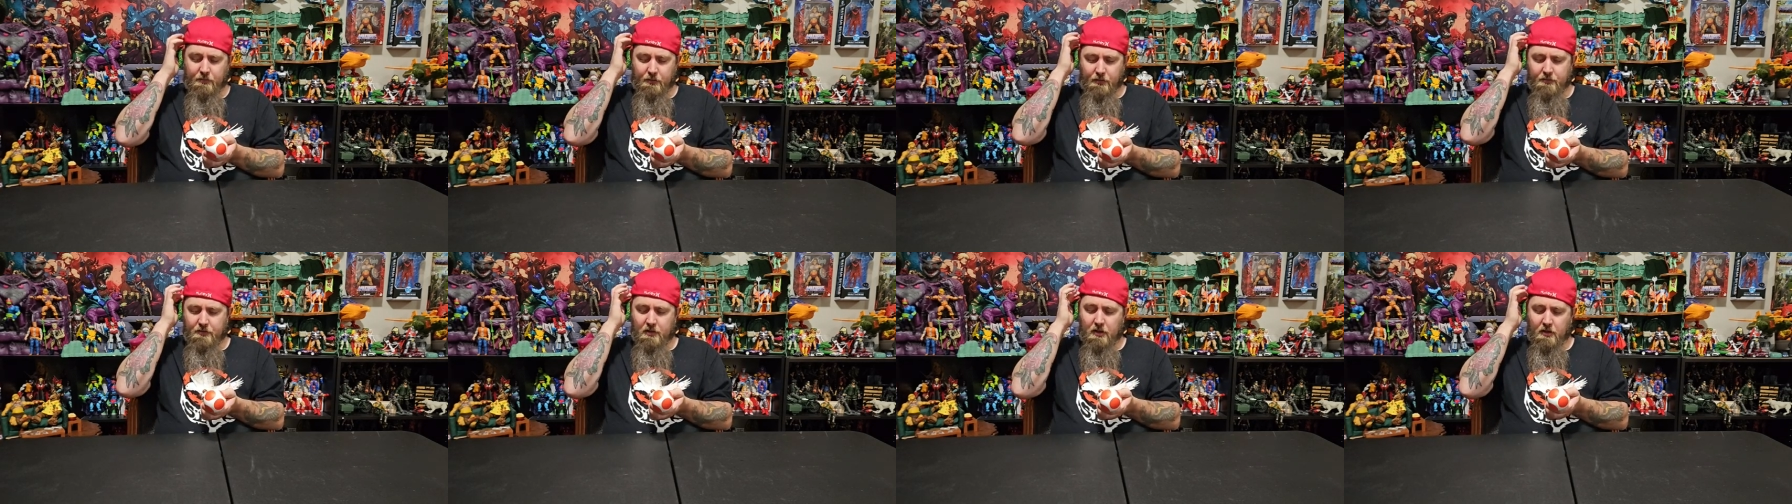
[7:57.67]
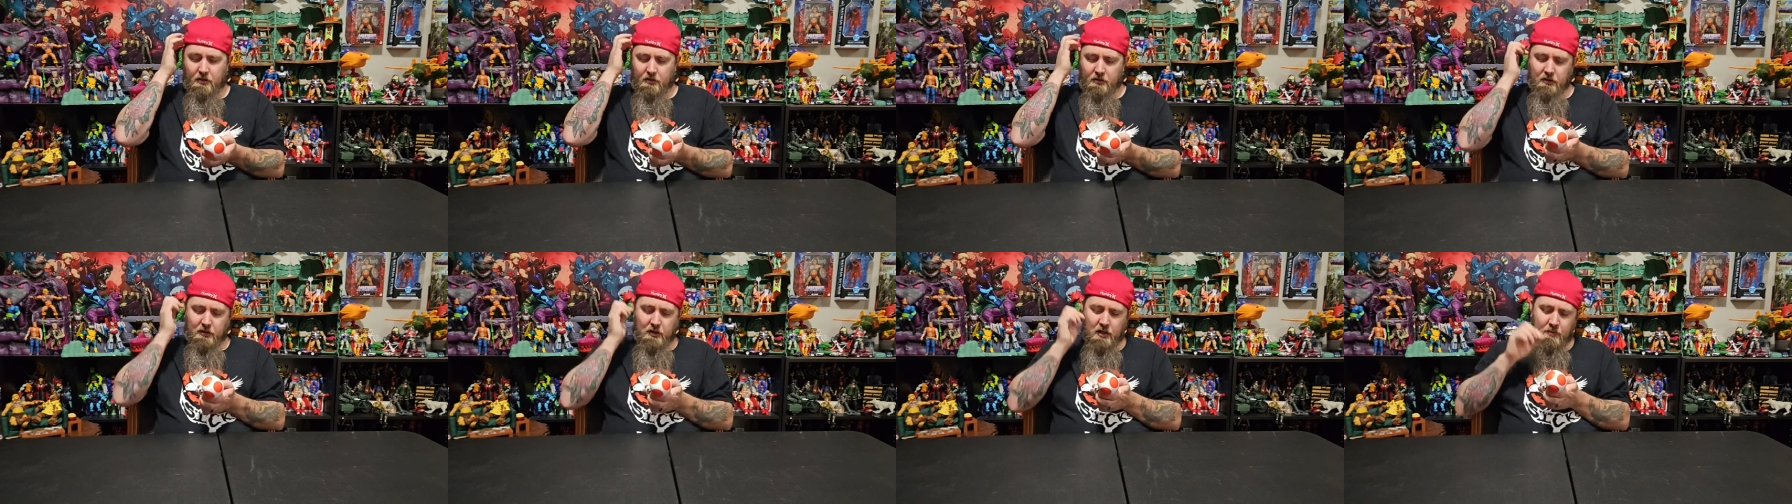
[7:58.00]
we've
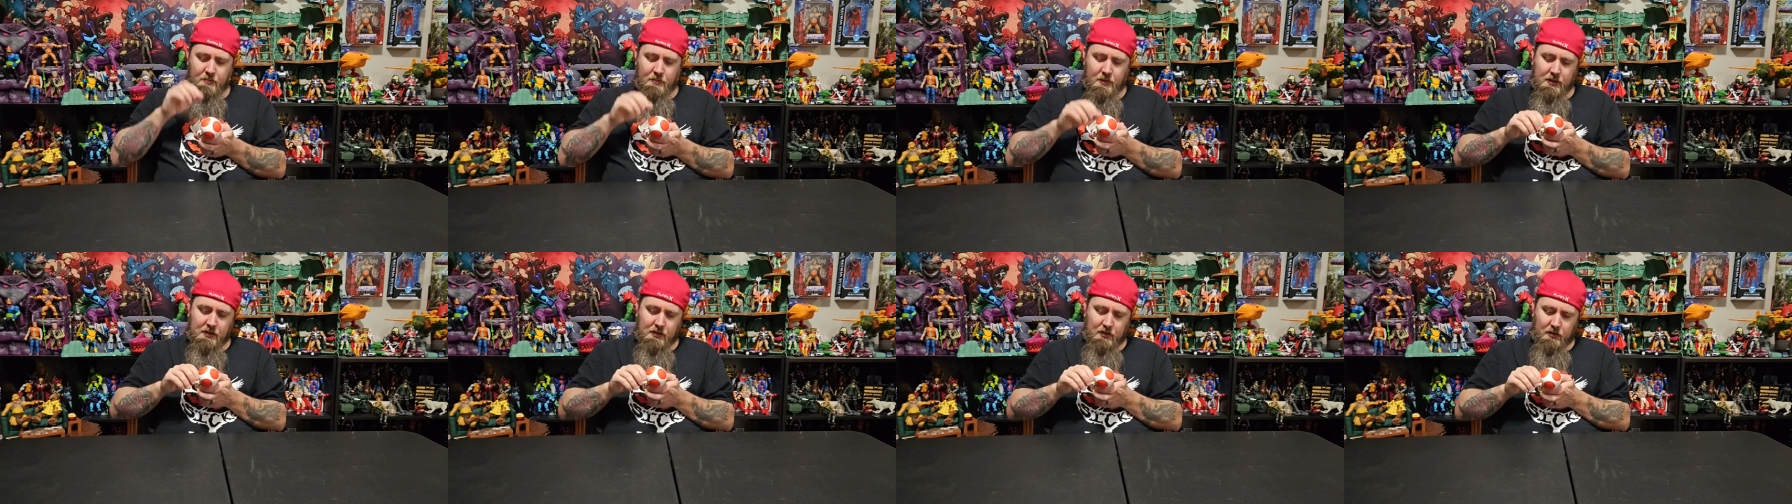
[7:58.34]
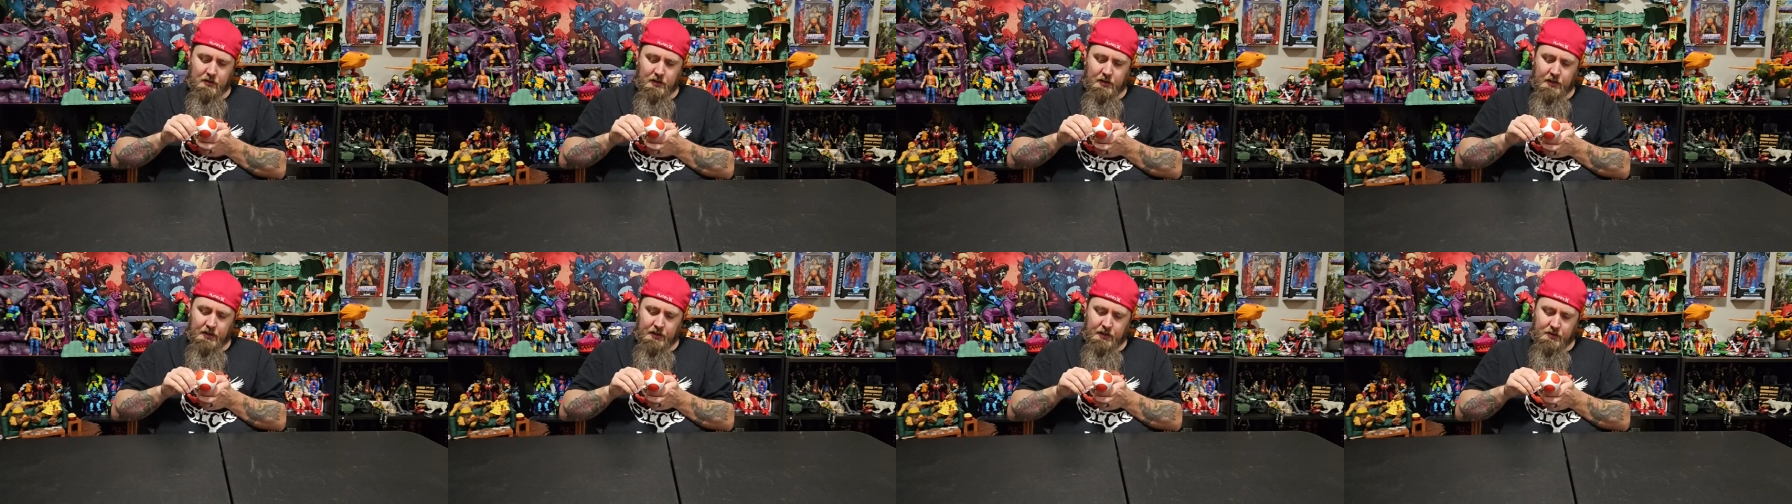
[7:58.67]
talked a lot about the
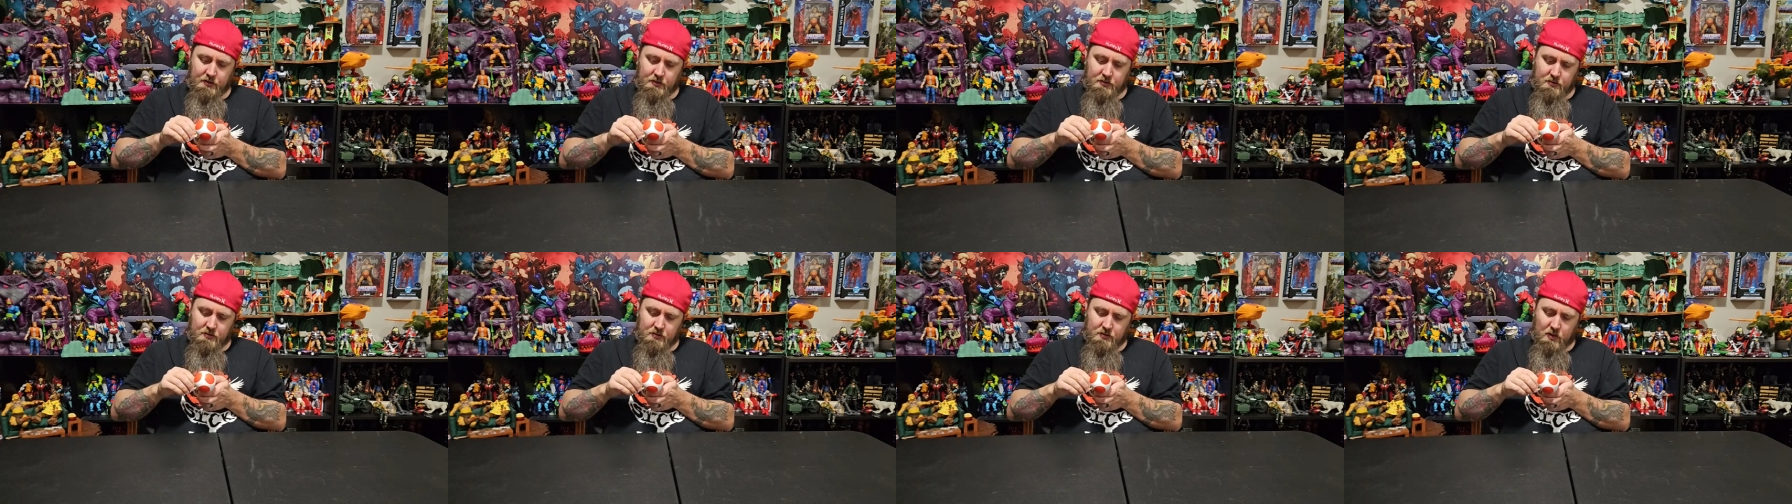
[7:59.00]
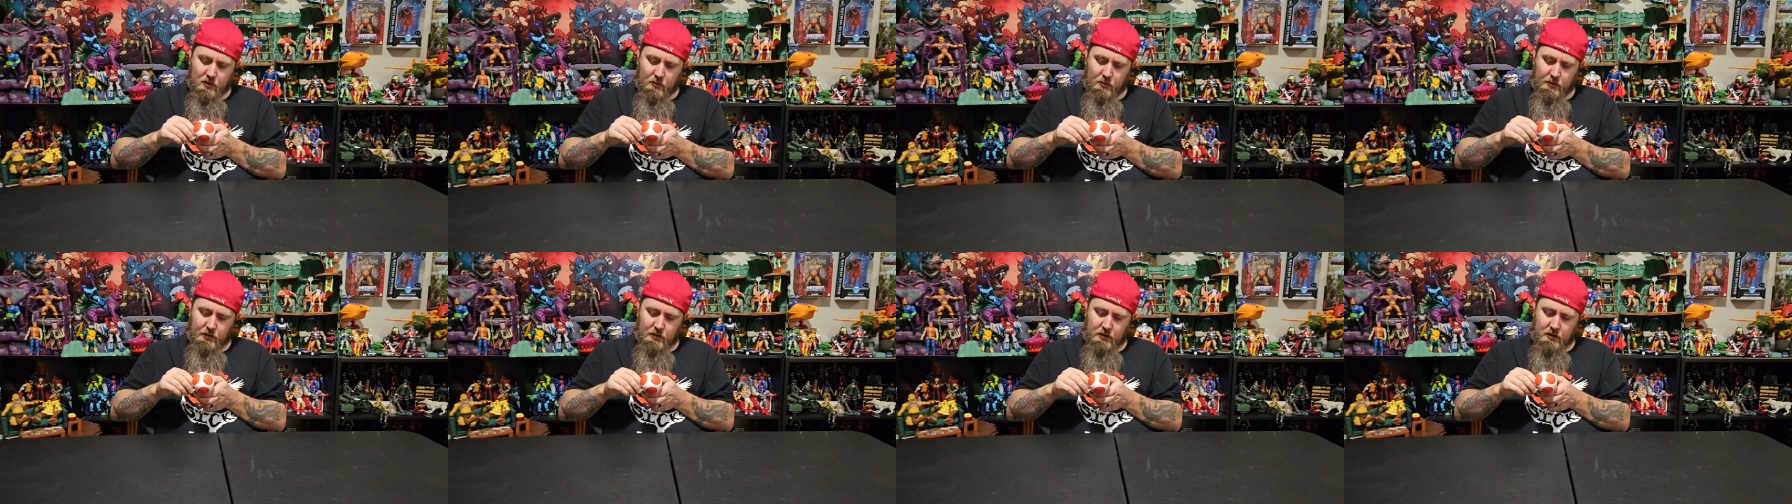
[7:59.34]
legs.
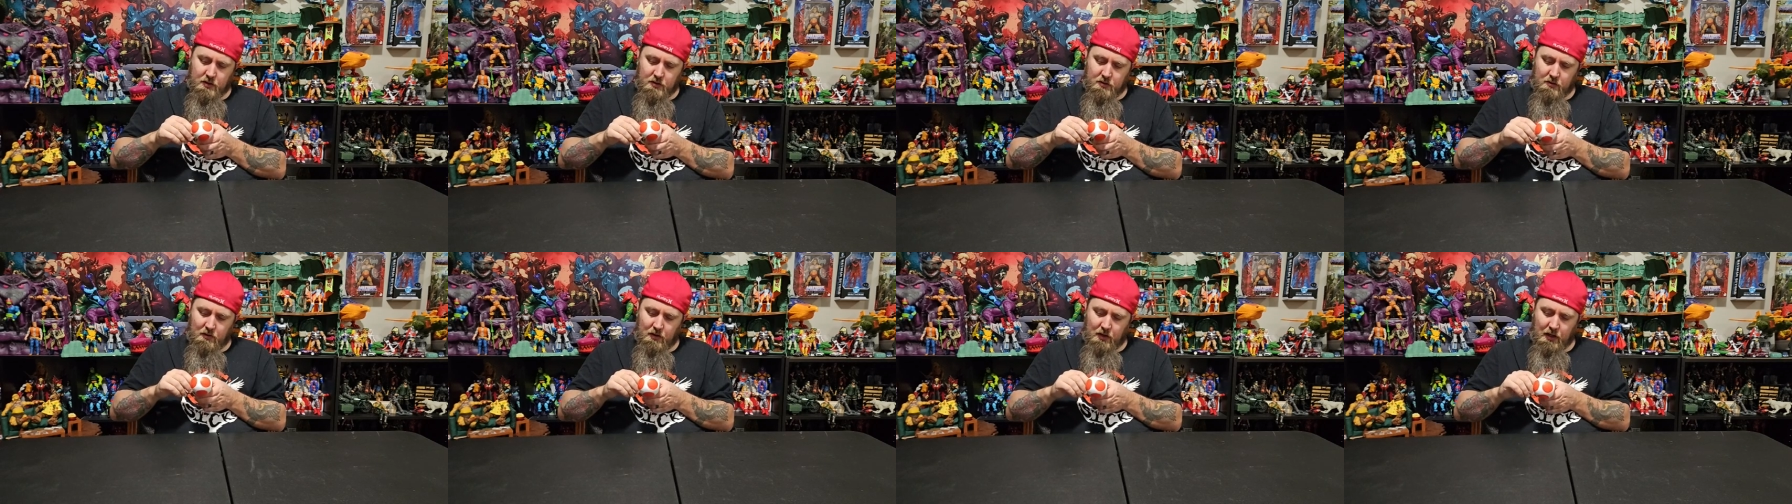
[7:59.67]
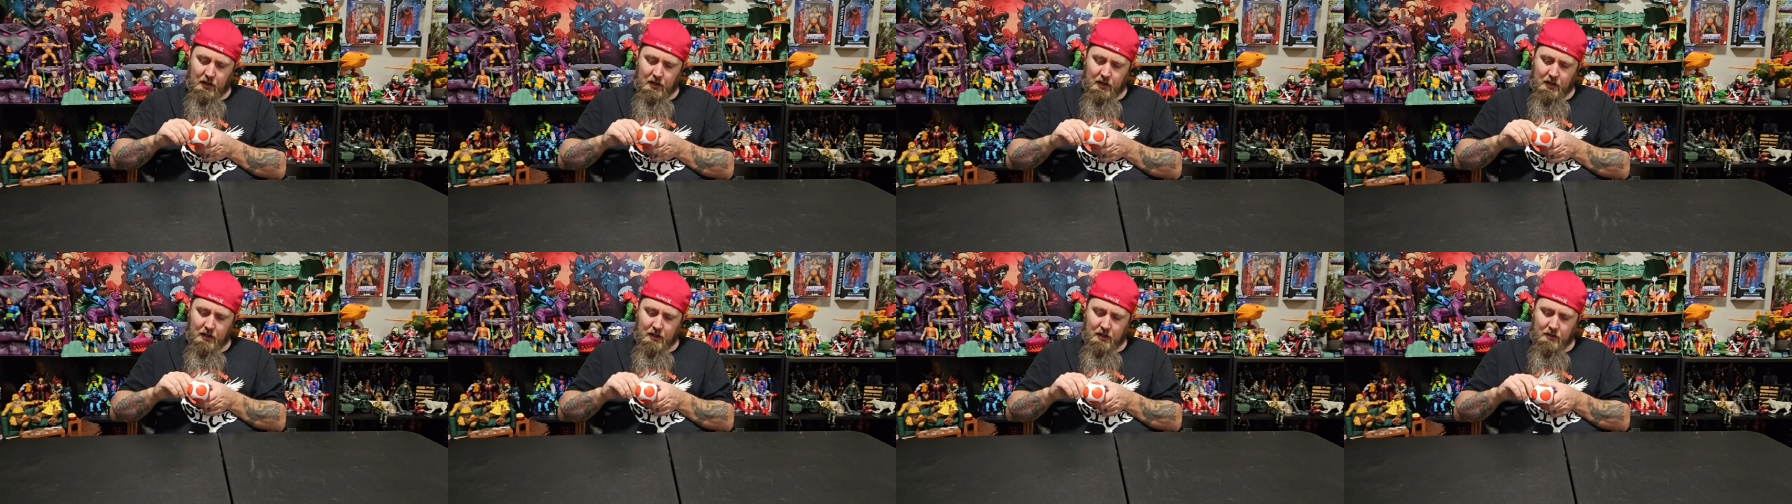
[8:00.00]
So we do
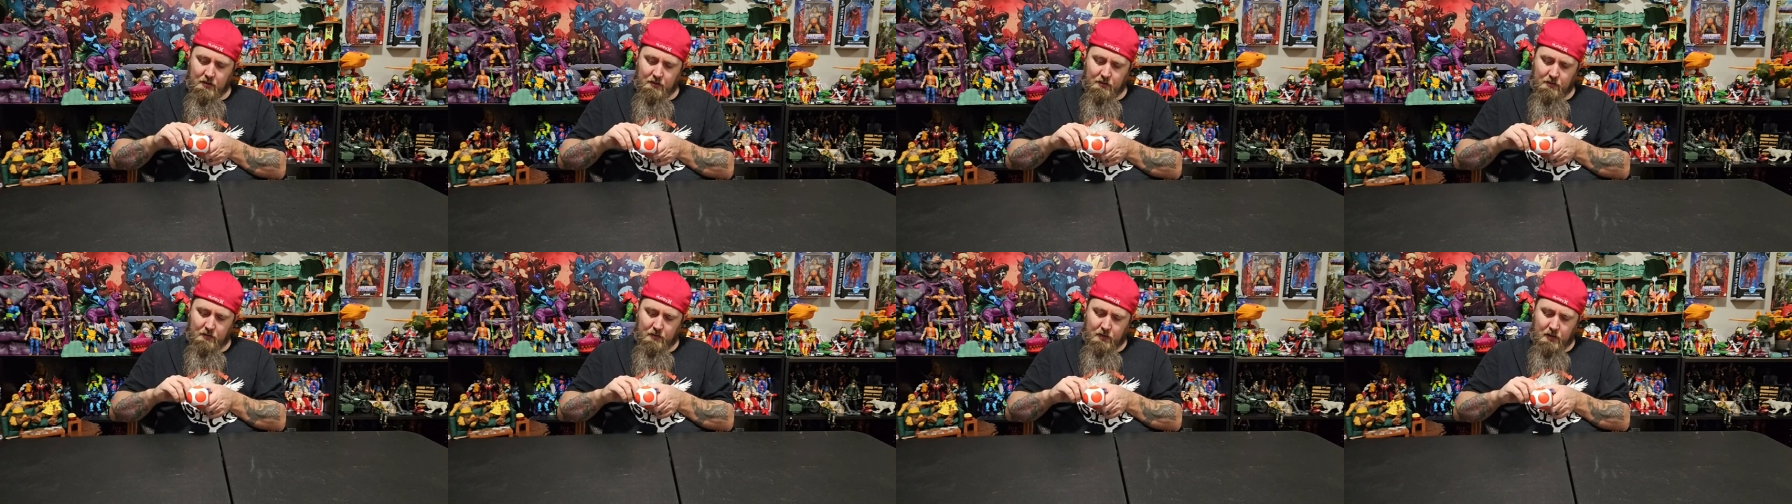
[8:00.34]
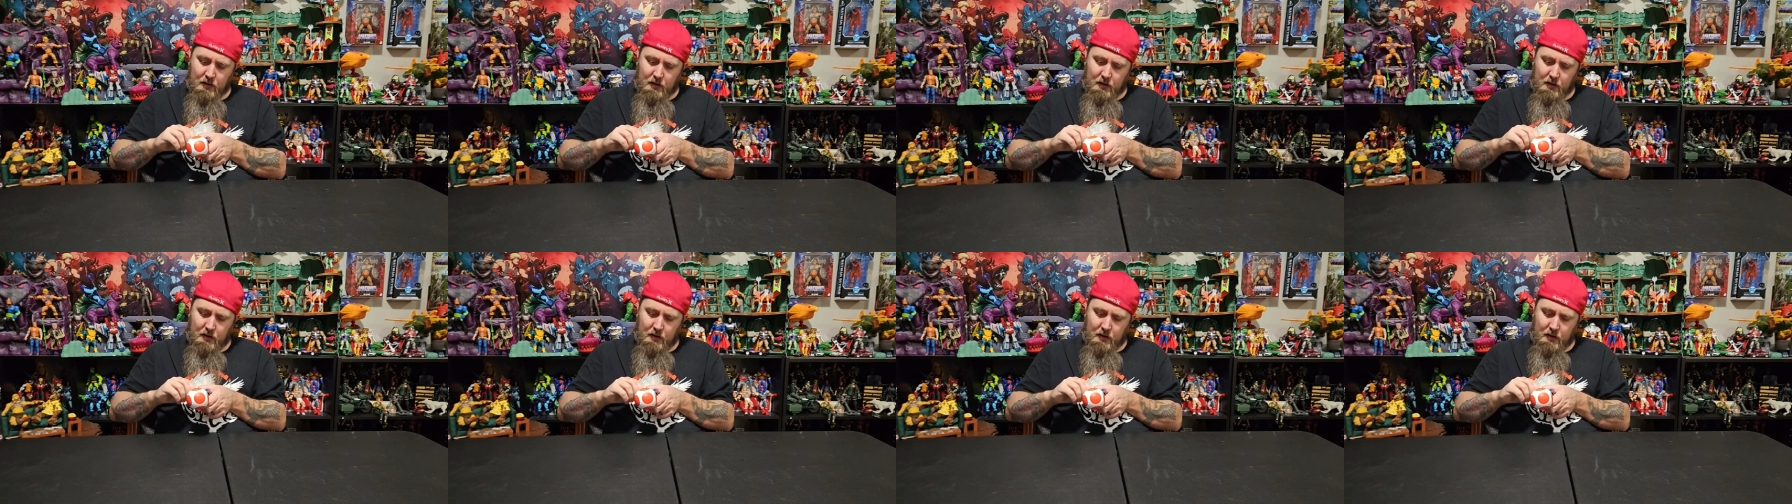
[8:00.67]
have